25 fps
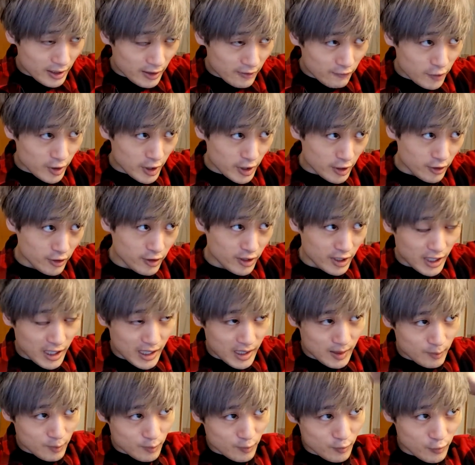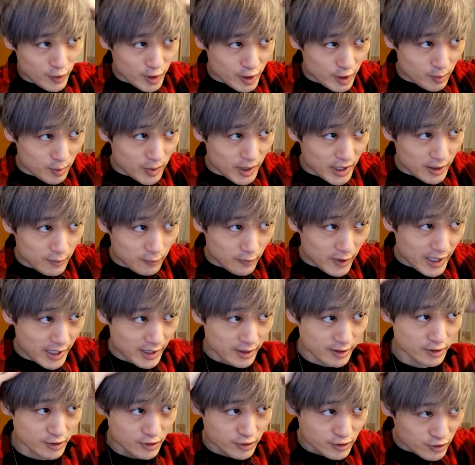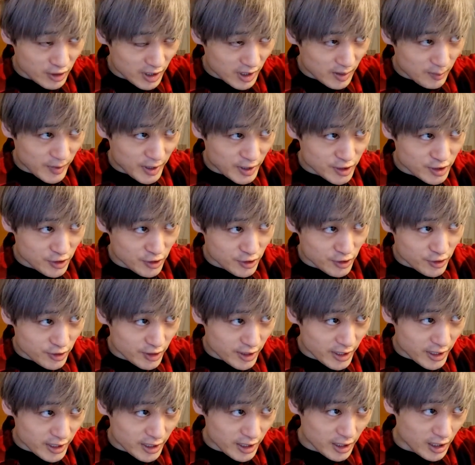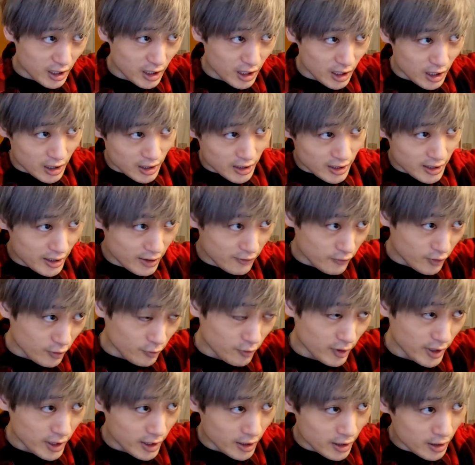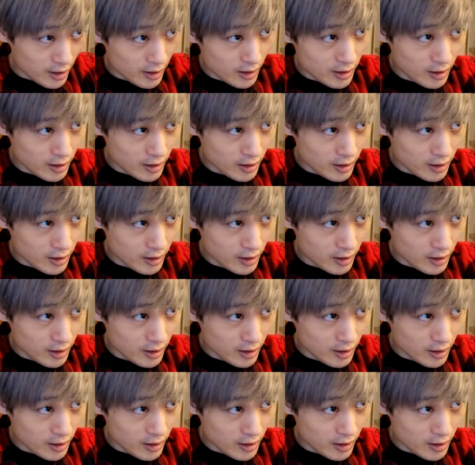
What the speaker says: every other time when you're applying wax, just try and make sure you get it on everywhere.